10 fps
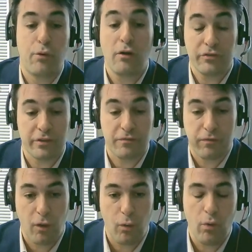process
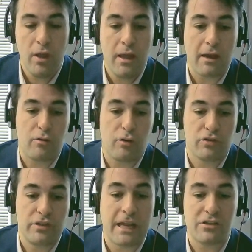flow
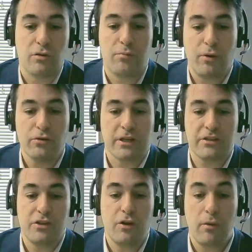across national
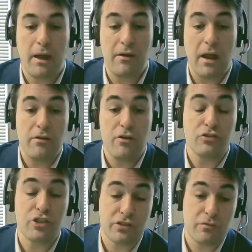projects, you know, and
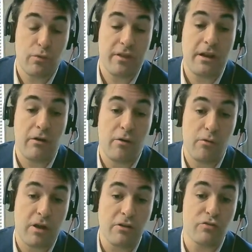not just within our
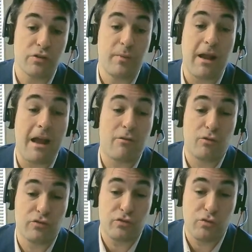own countries, but
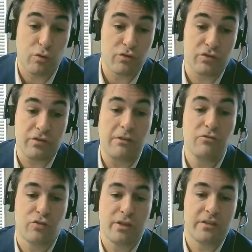across cross
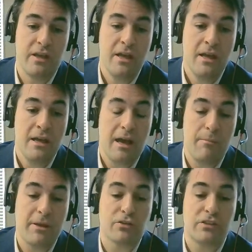countries,
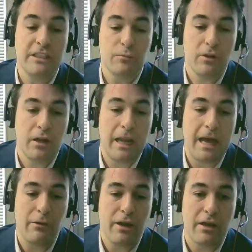because this will
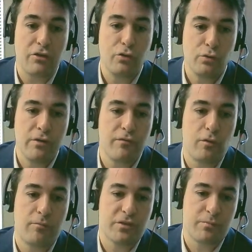allow a
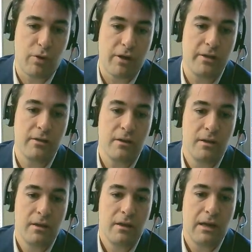uniform spreading
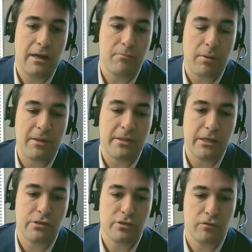and
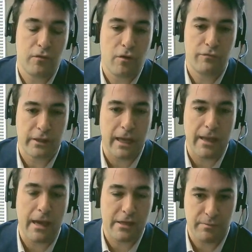implementation of the
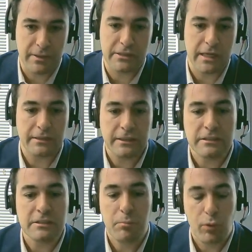Gaia-X message. And
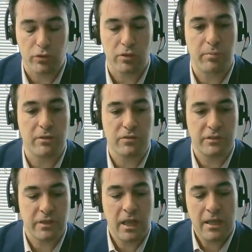this is important
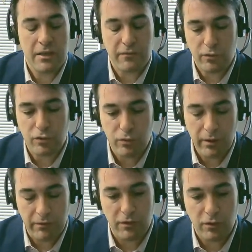because
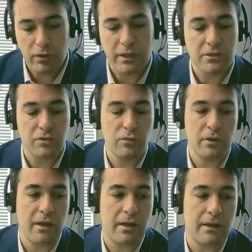if you look
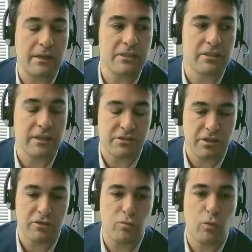into an internet
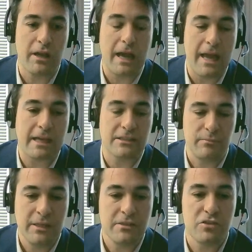search what
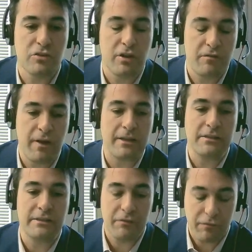Gaia-X means, you're going to
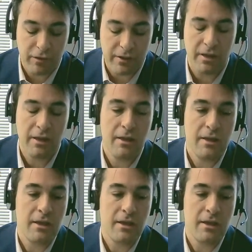find different